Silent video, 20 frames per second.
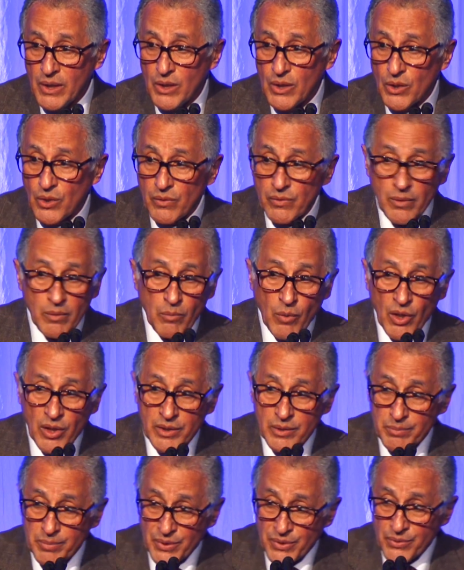over
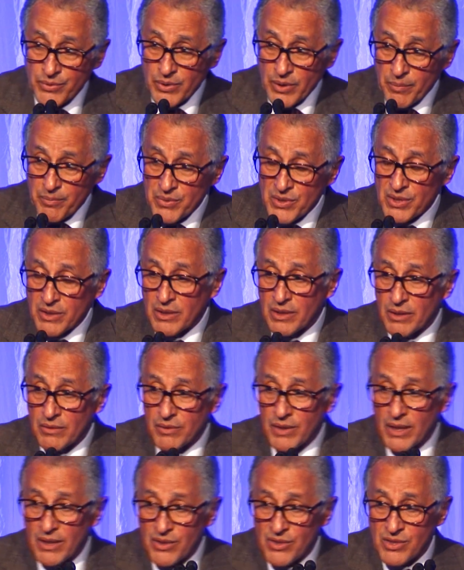multiple trips into
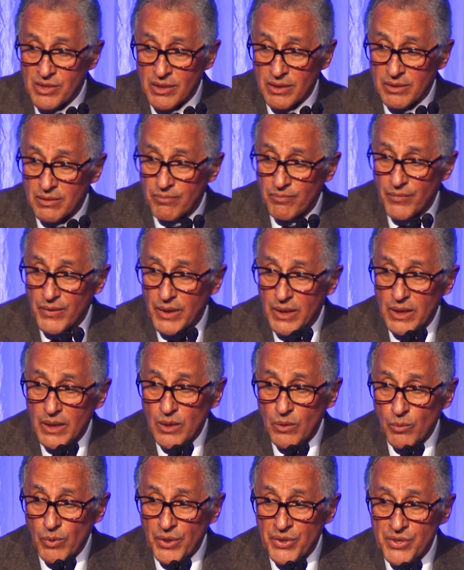Afghanistan,
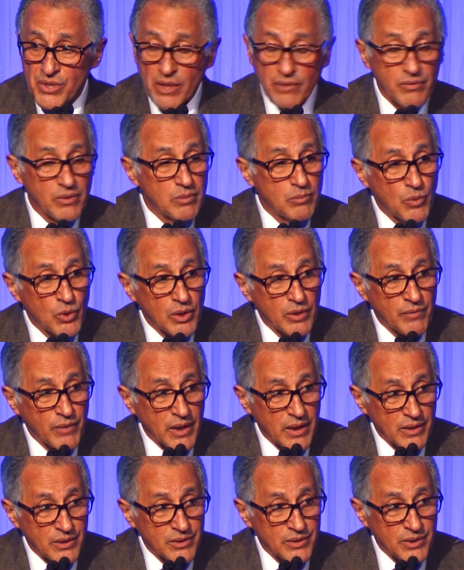while 7 more
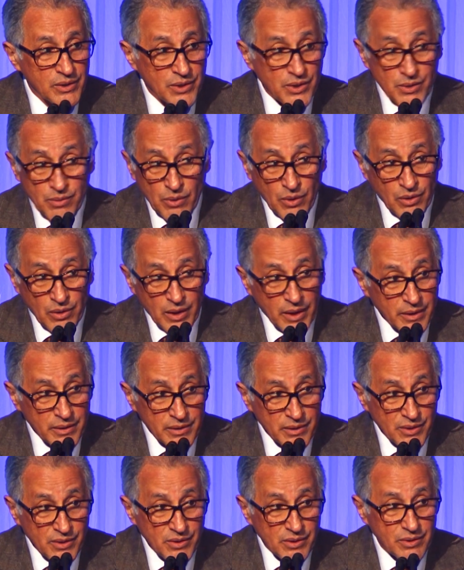volunteers wrote
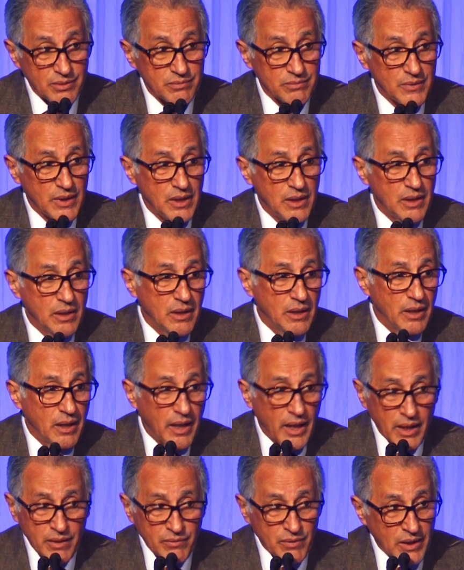letters,
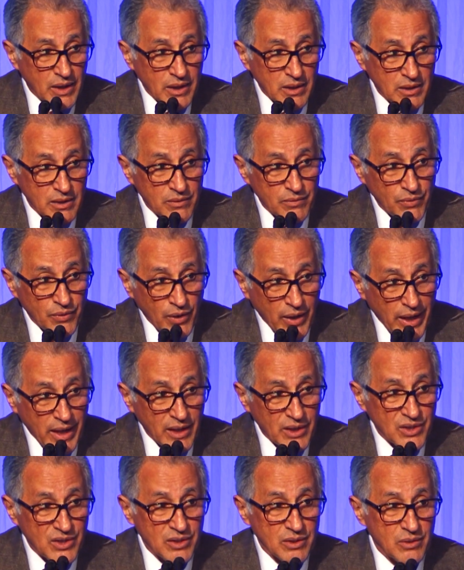advocated for
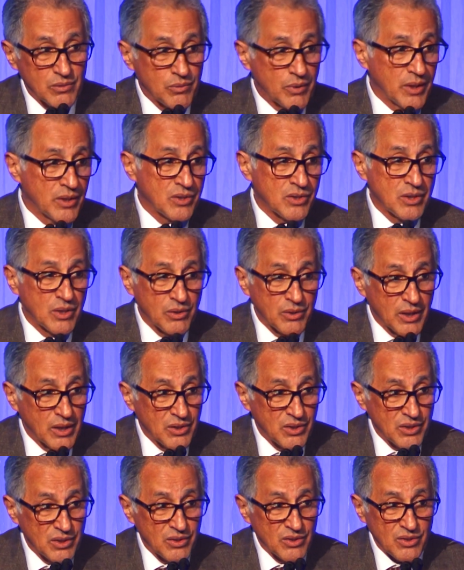action, raised
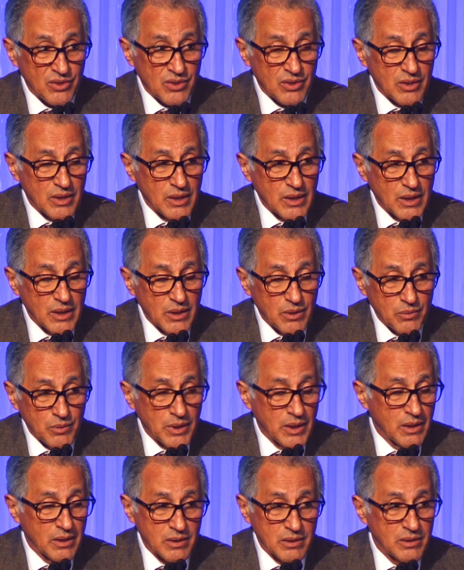donations. We
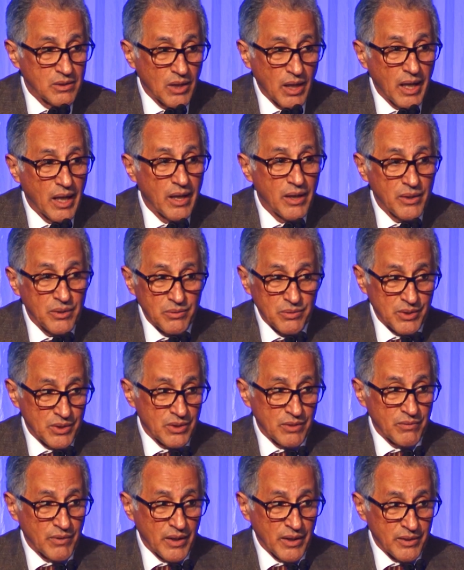had hundreds
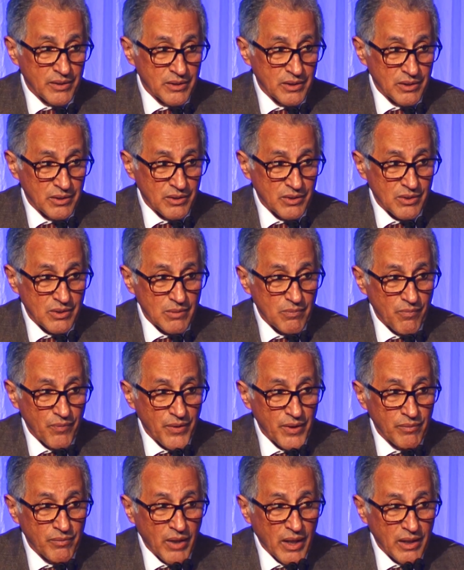of volunteers.
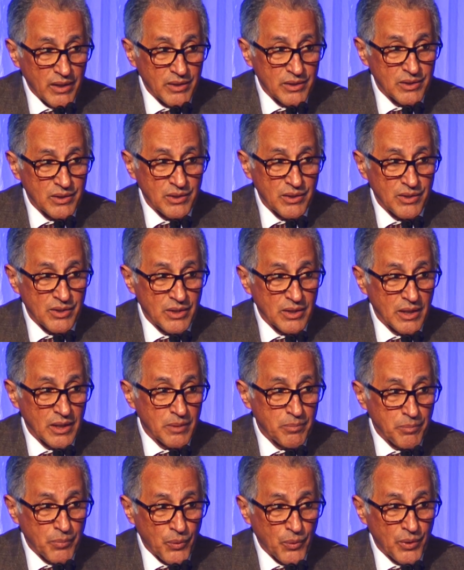The volunteers and I
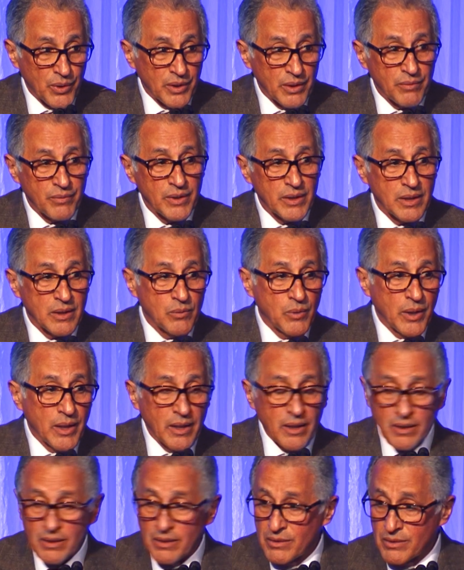poured everything we
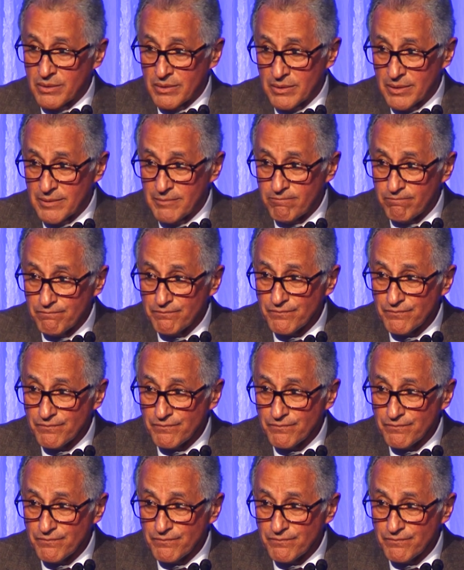had into it.